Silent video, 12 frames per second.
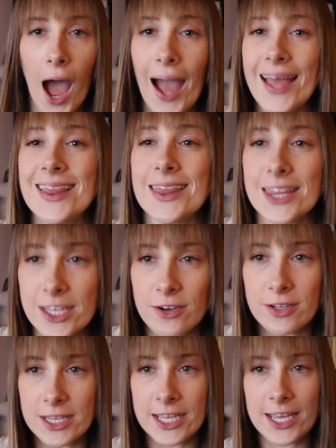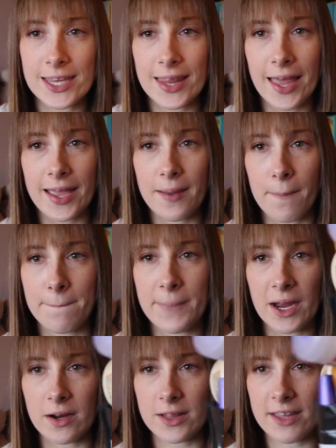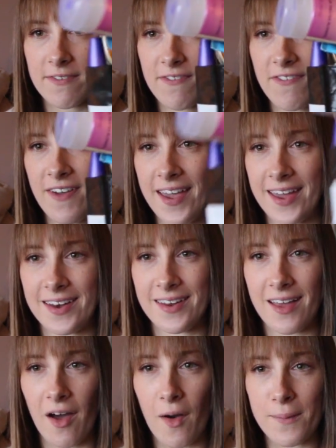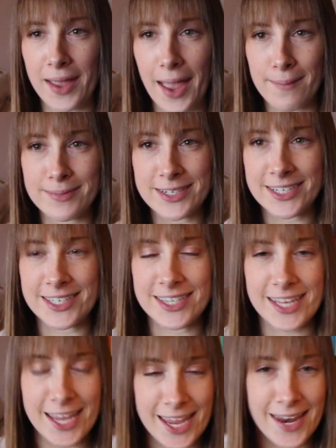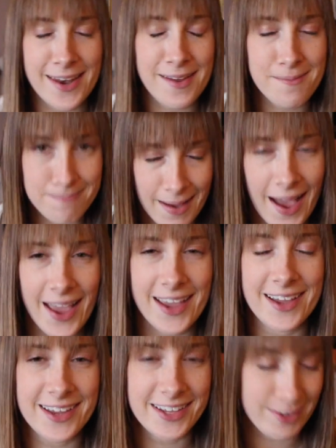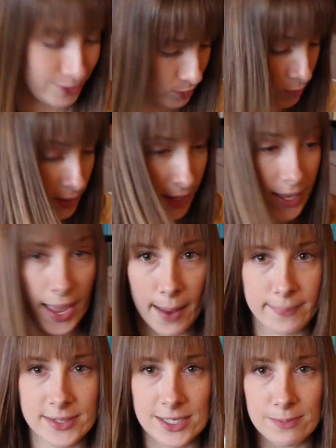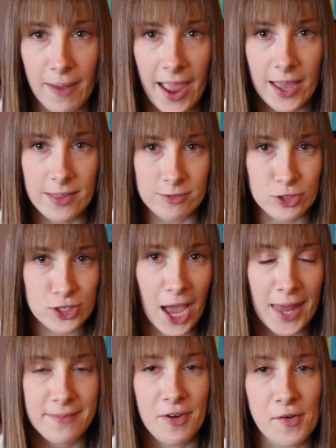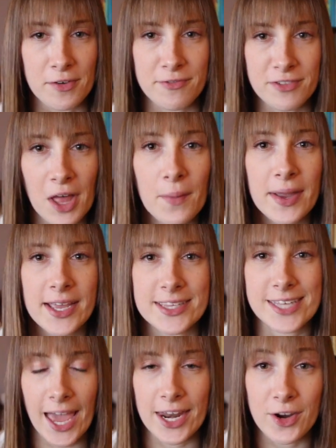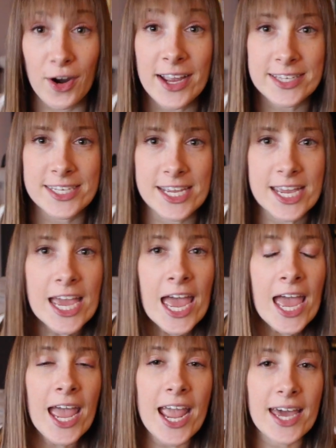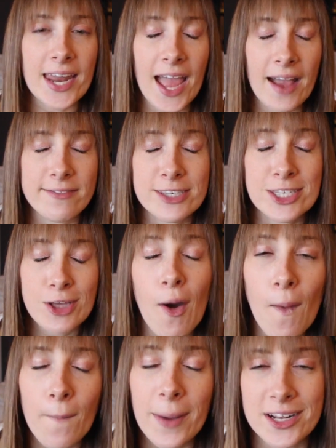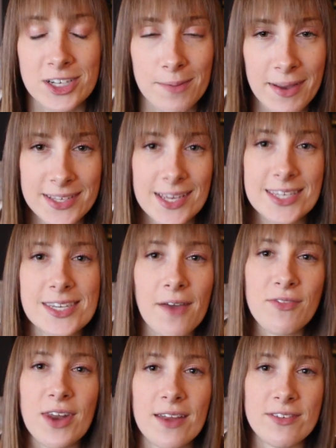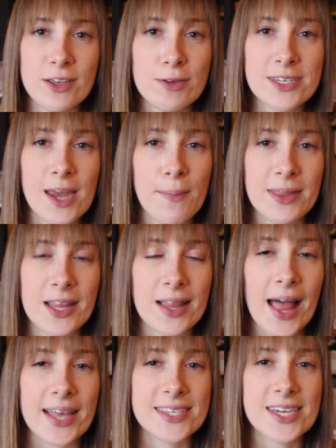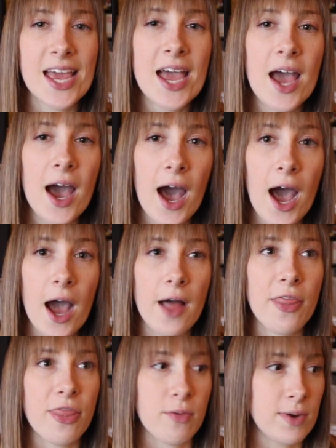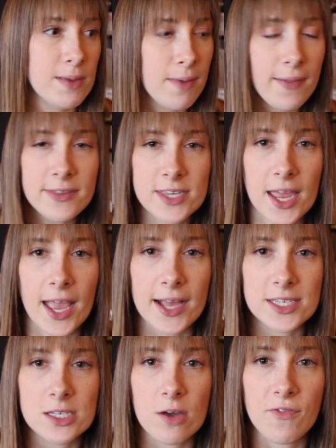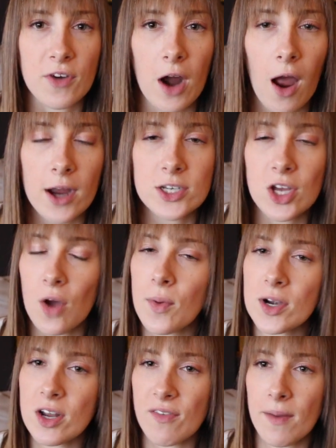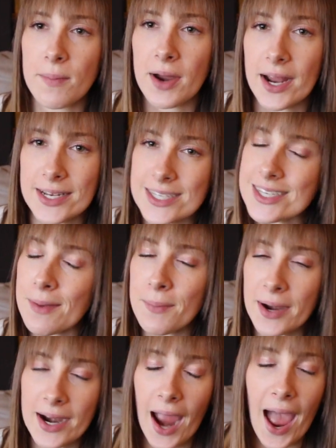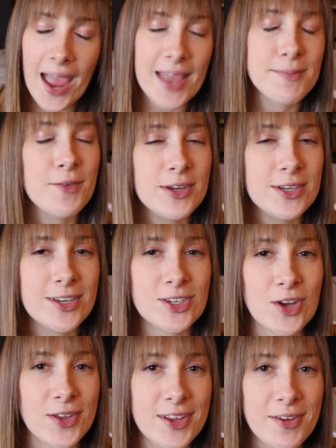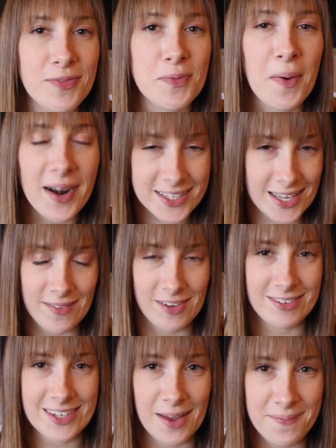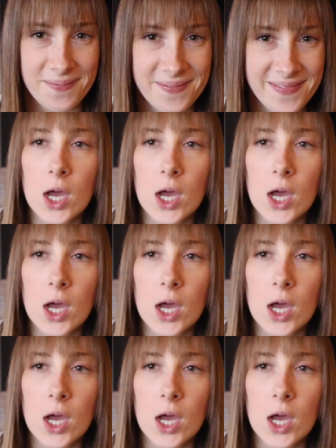I literally can like barely fit all my empties in my usual like empties bag. They're just kind of overflowing. It's kind of crazy. And I have so much amazing stuff that I've used up in the last 3 months, I guess. So for October, November, and December, I am going to show you the products I've used up.